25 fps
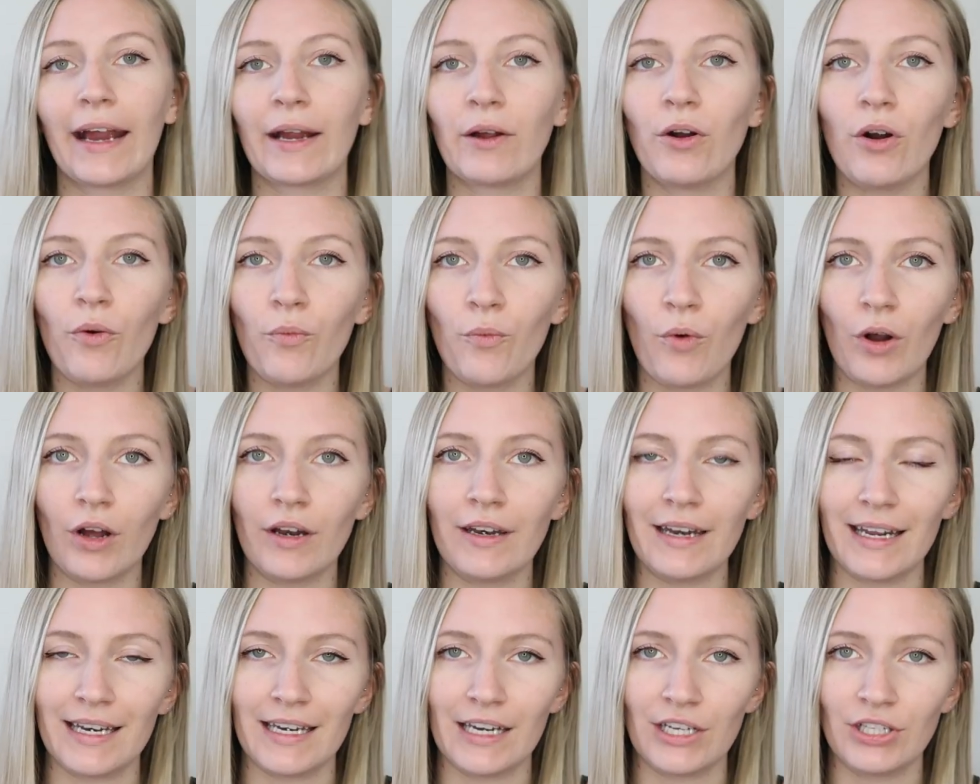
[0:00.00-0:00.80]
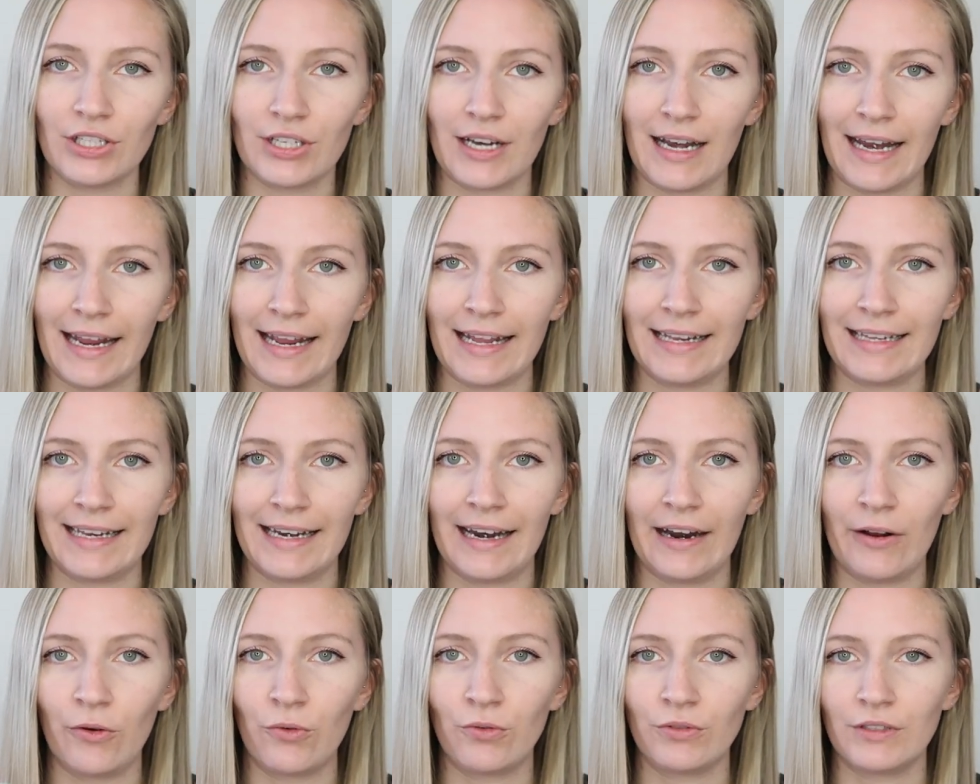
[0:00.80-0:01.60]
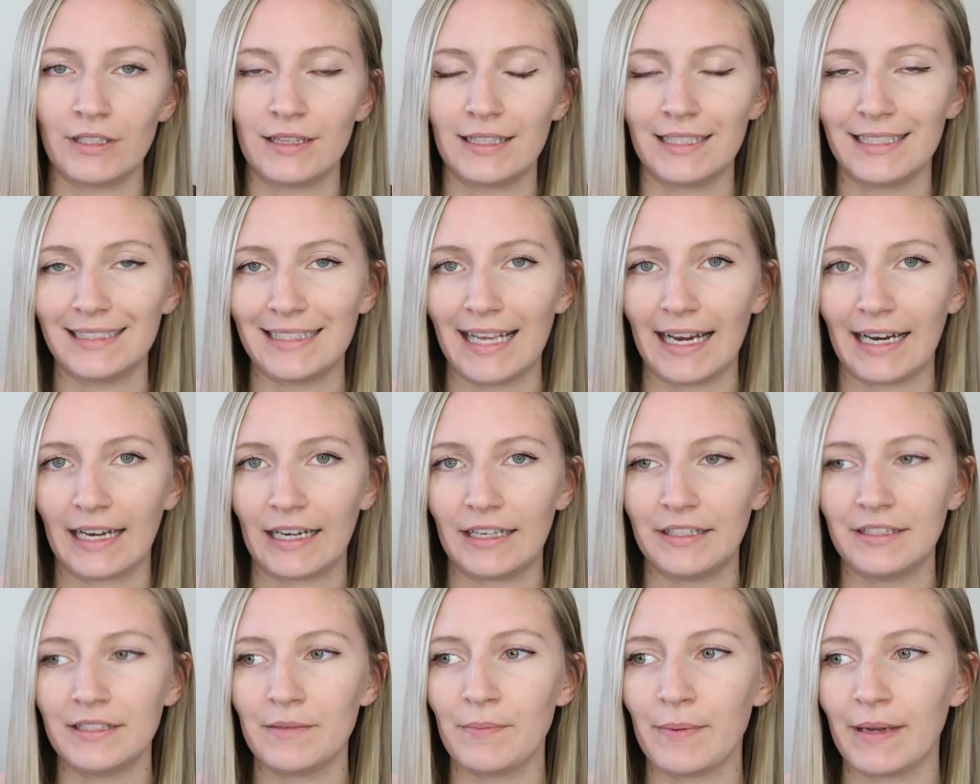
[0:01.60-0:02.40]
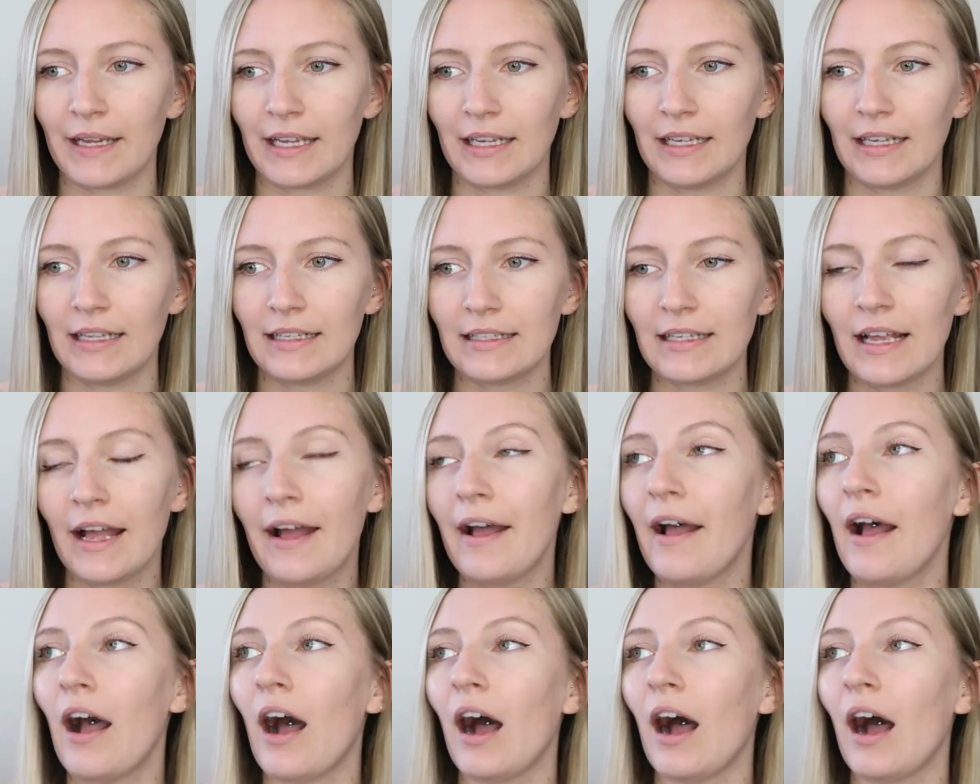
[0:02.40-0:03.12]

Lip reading: I got one initially, and then I ordered the second because